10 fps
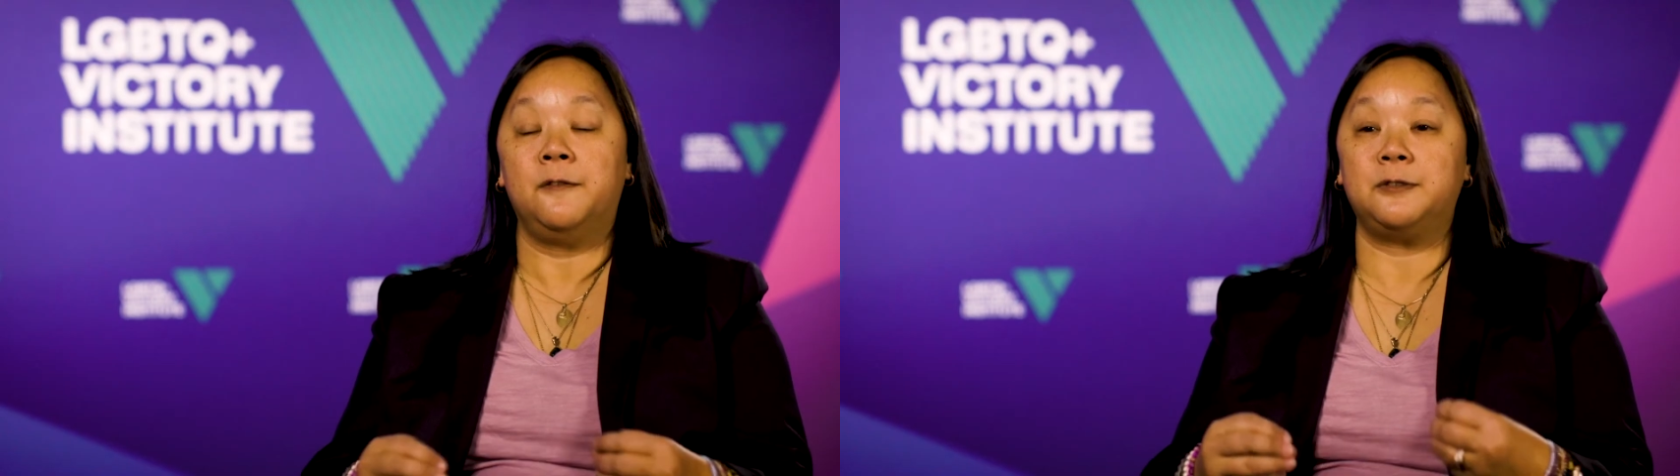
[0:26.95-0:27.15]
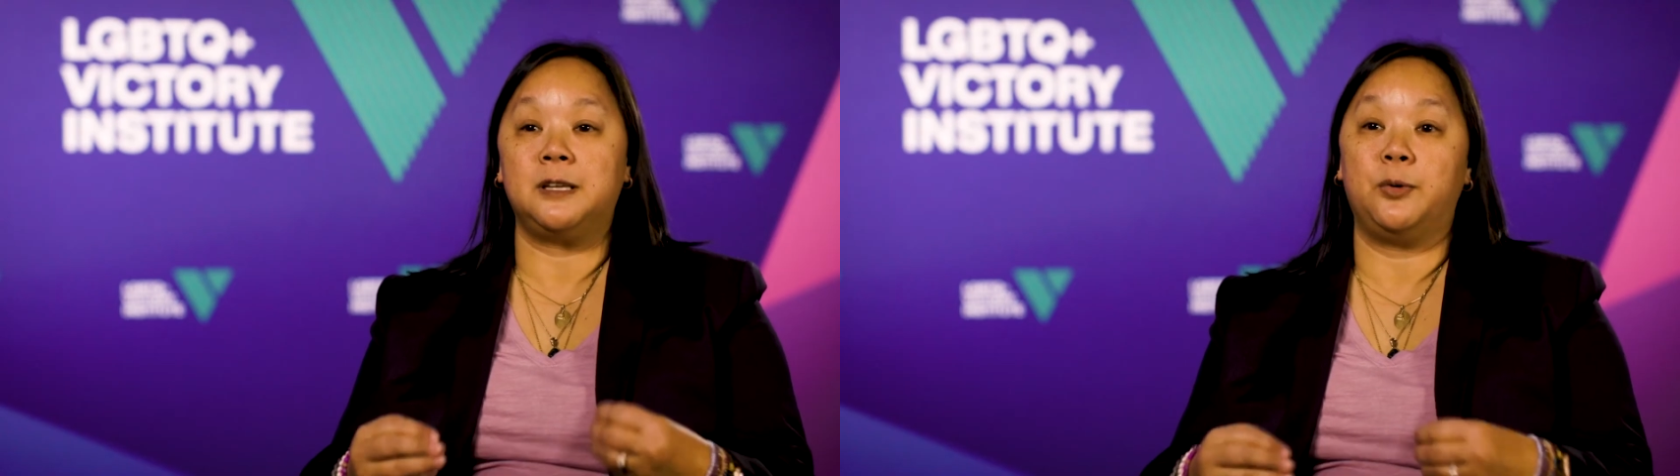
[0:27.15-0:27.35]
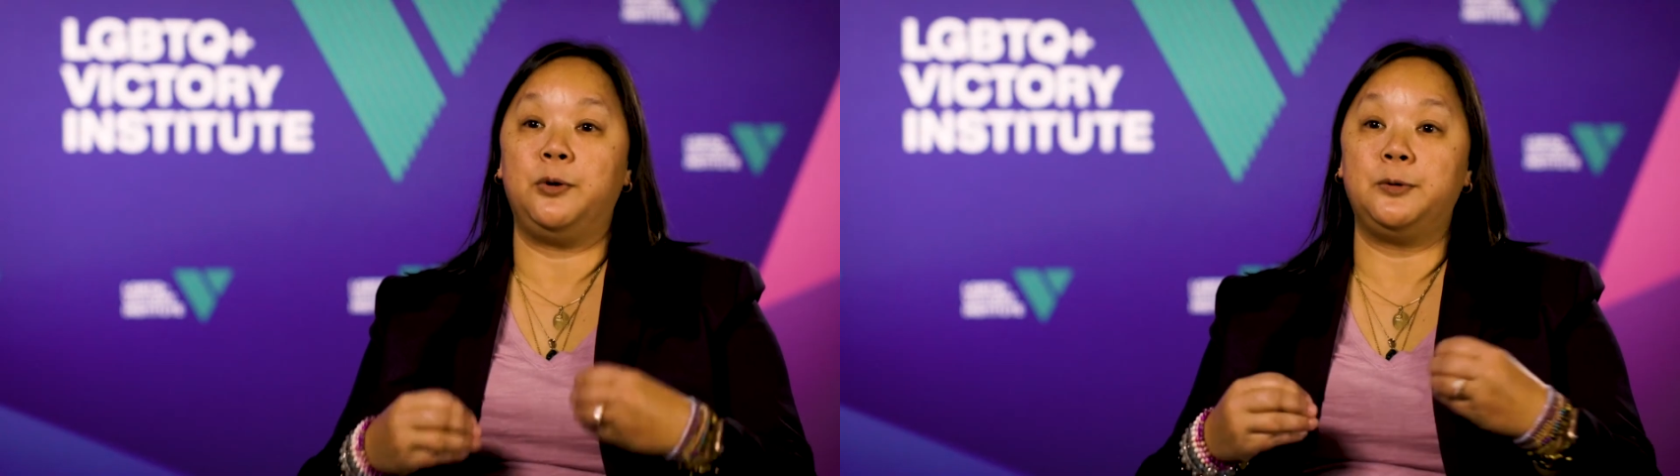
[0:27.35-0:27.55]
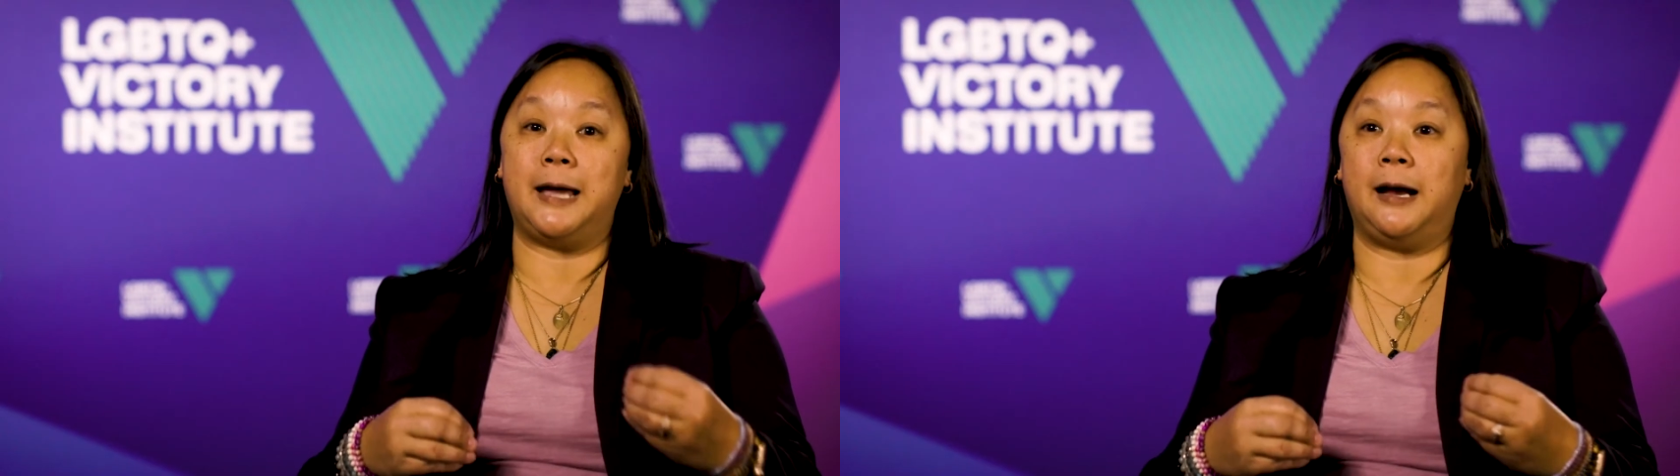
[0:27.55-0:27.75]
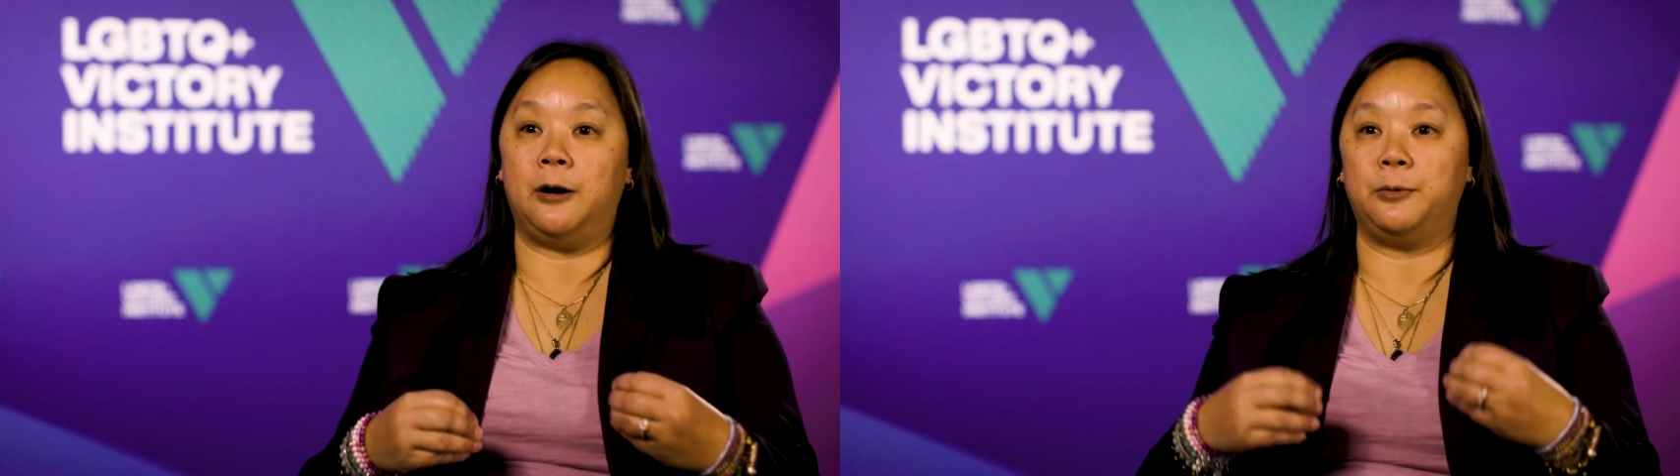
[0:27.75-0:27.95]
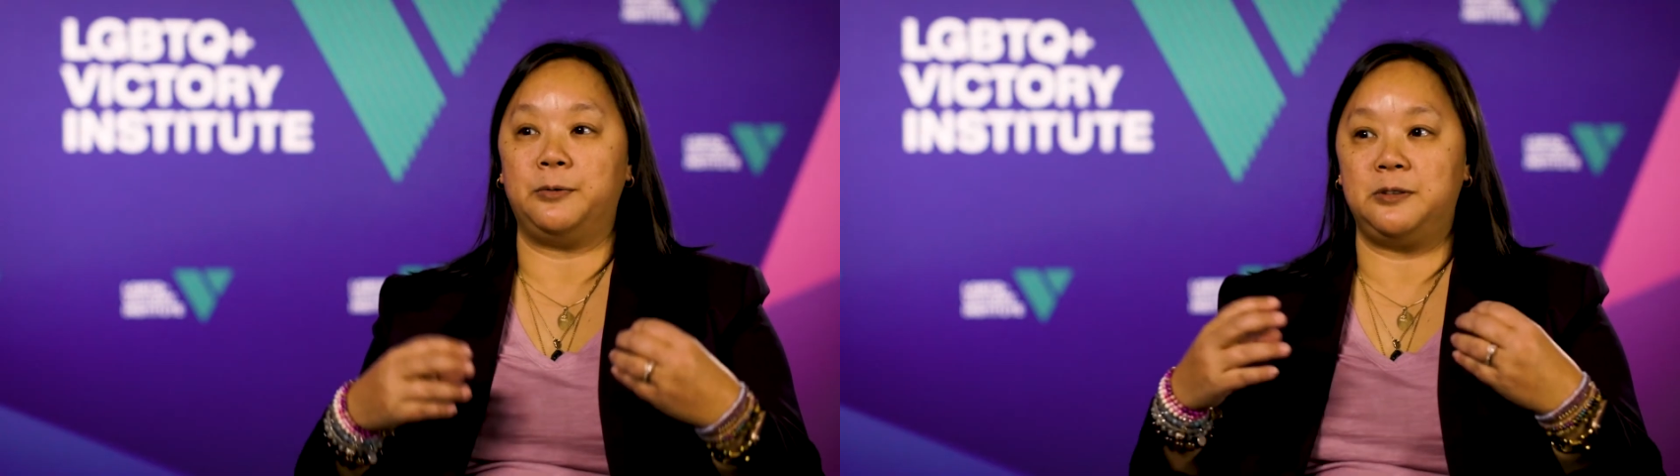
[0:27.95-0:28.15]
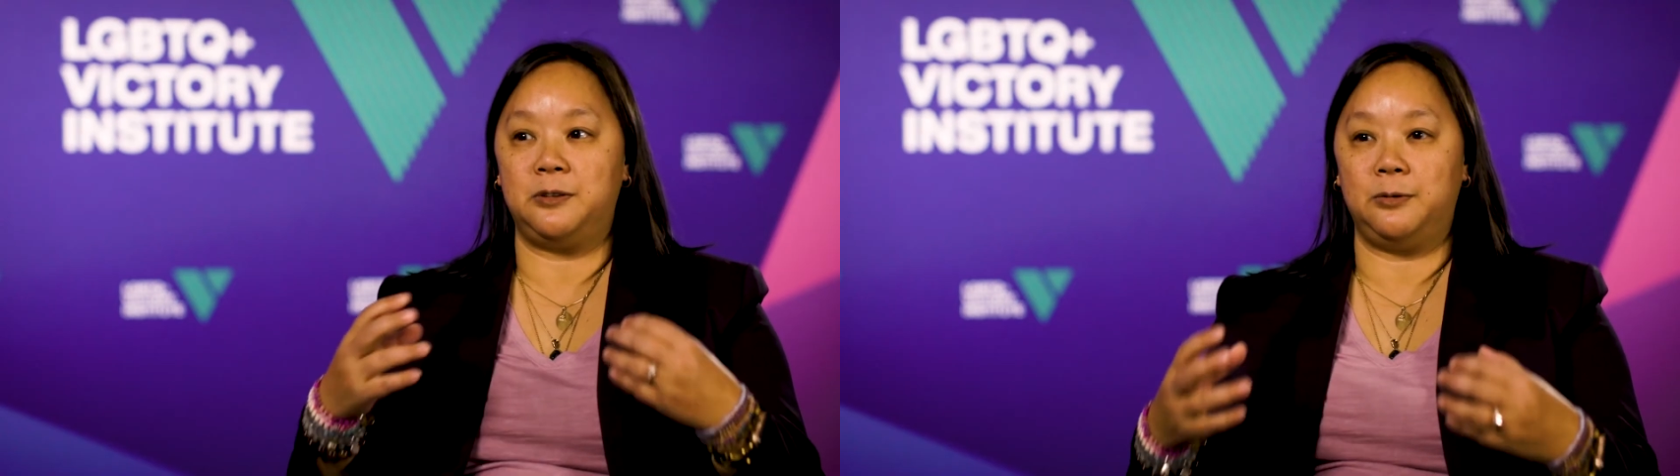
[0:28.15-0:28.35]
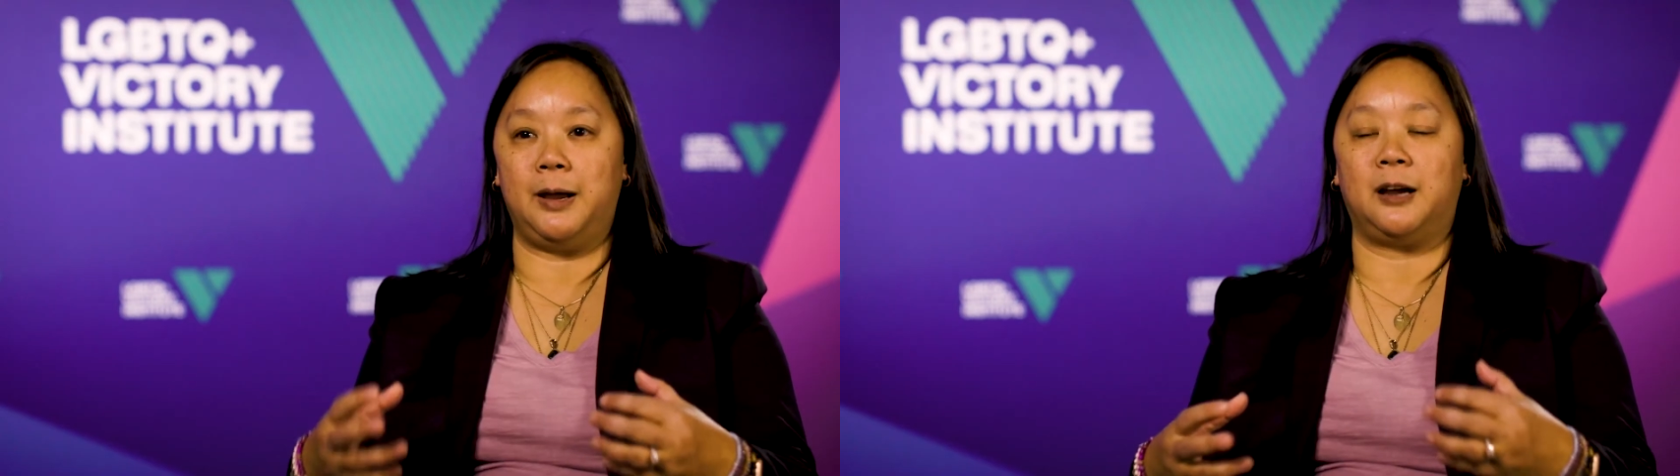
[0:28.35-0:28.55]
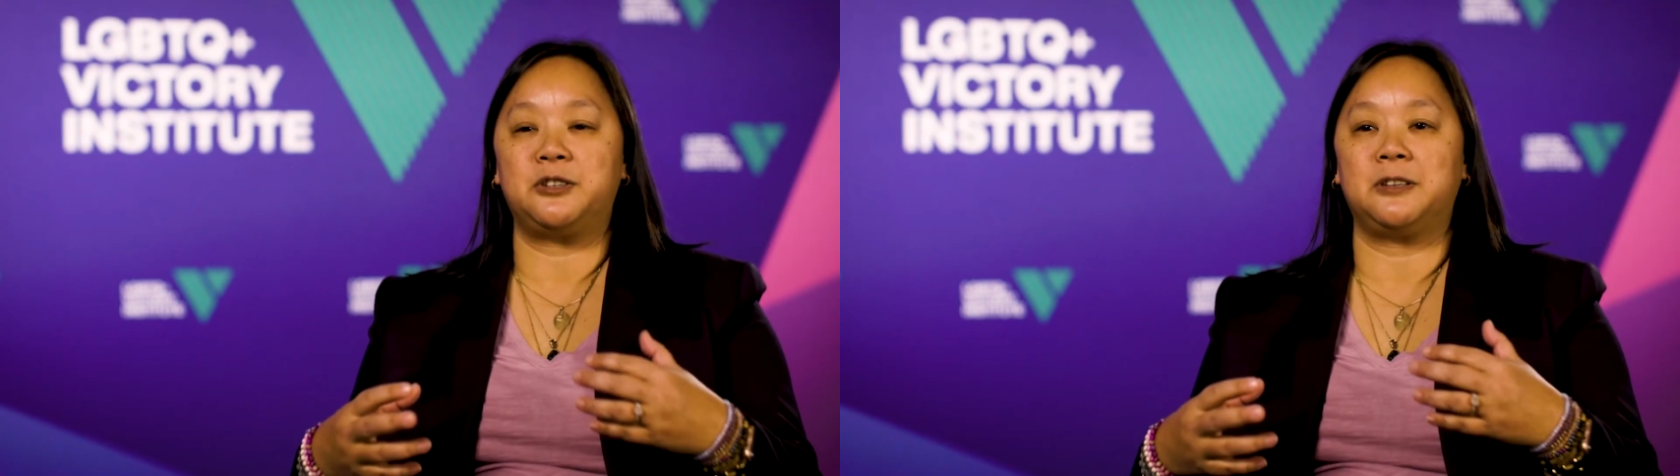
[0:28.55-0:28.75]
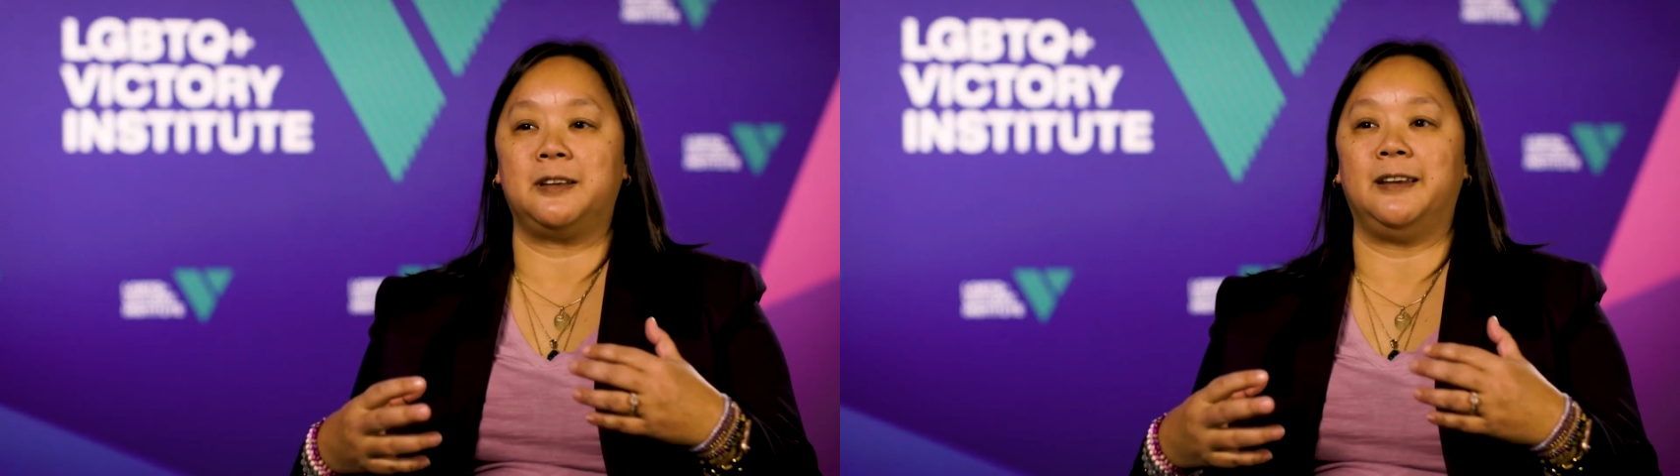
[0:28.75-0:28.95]
for someone who's out to
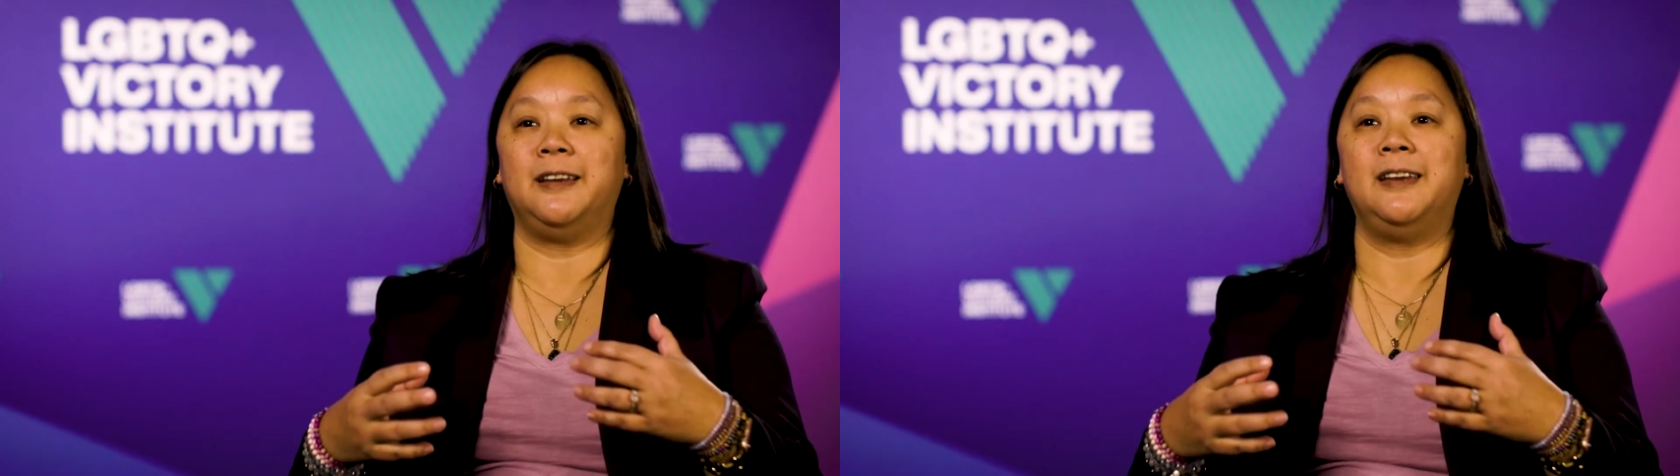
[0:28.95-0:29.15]
actually